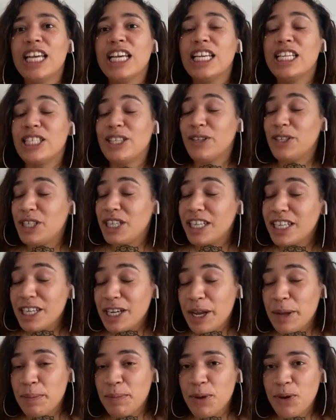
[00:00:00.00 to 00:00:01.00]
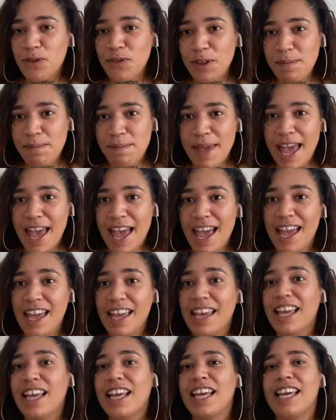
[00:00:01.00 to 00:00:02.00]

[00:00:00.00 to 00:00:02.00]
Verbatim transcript: So she ended up moving back,